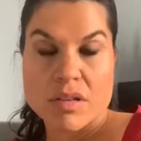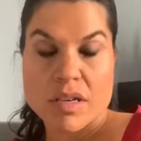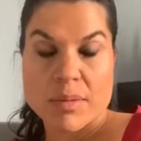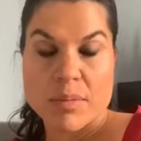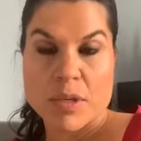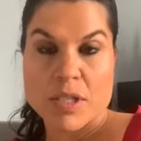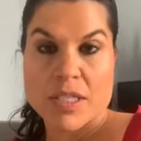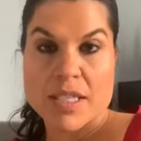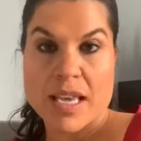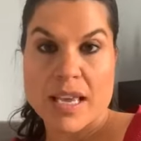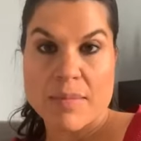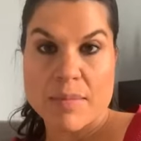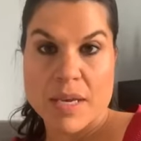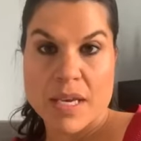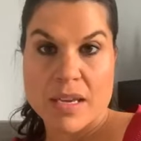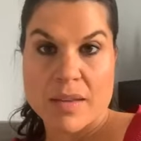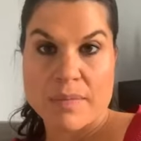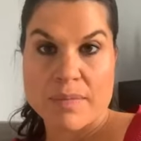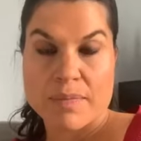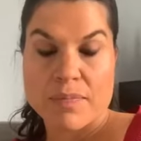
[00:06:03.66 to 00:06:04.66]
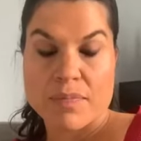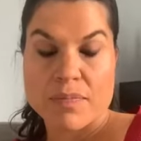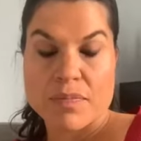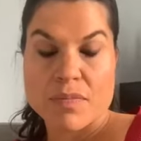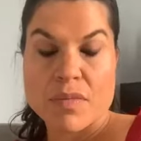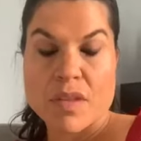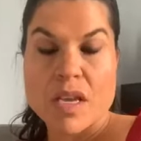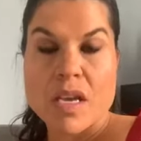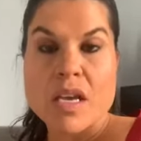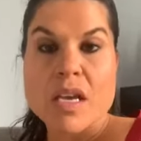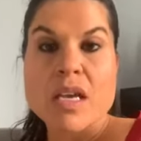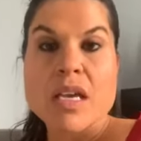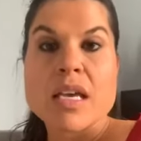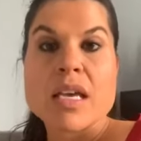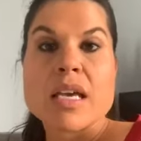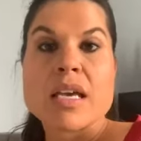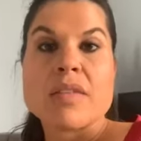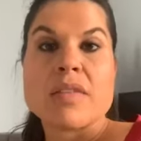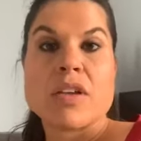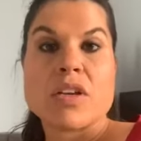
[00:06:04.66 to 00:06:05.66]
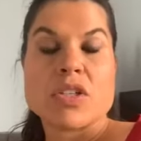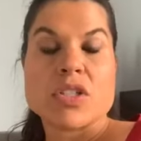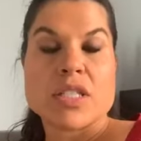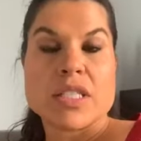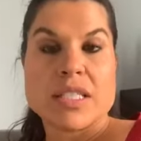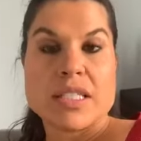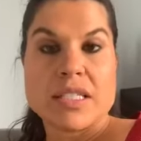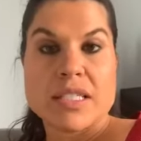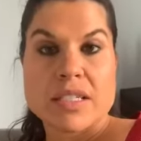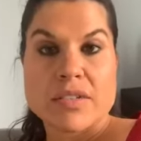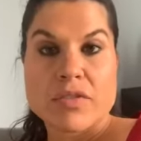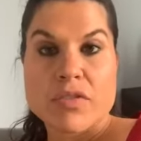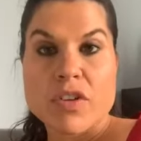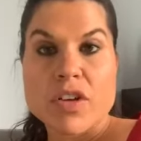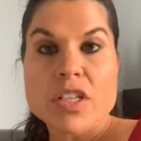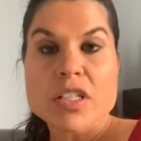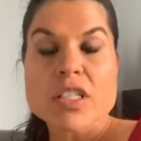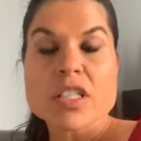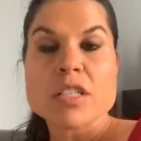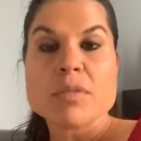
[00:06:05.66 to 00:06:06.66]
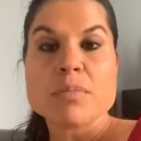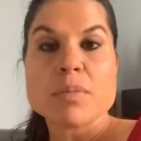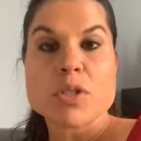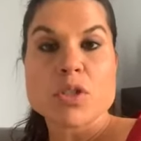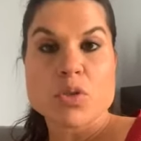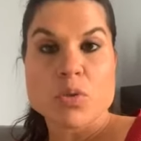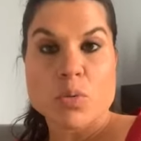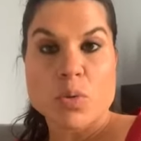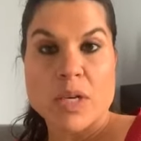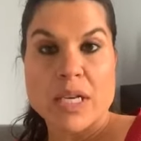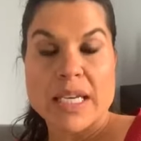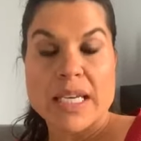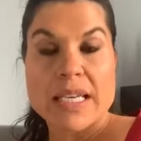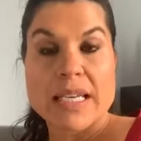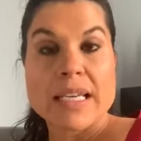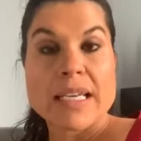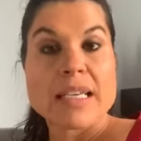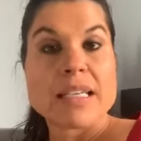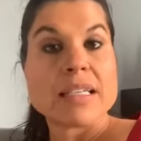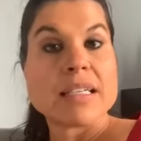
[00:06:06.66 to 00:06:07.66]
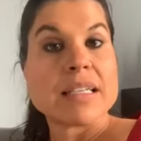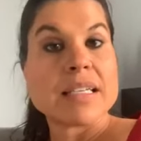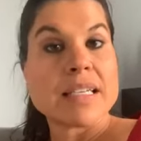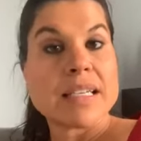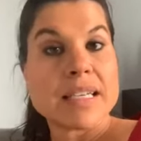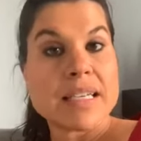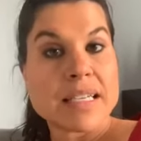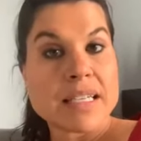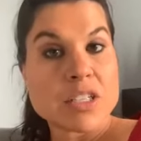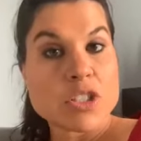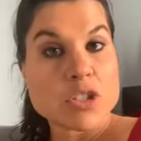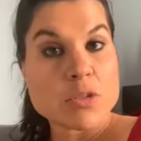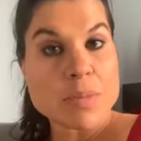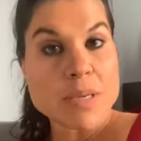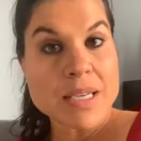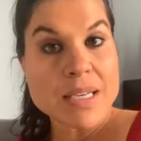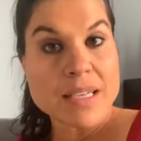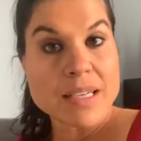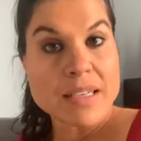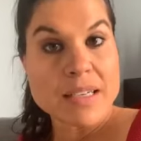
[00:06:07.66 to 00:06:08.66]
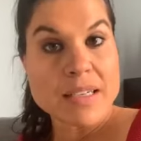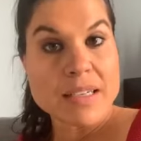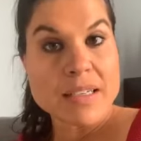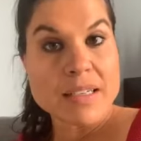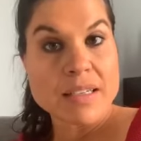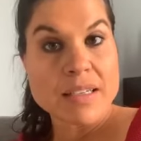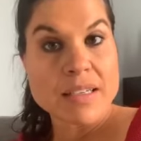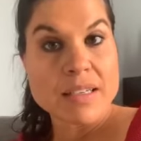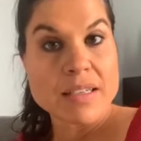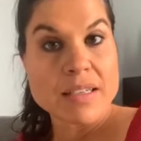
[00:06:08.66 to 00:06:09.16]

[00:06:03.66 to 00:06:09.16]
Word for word: I'm going to say them again. There's a difference between needing to be needed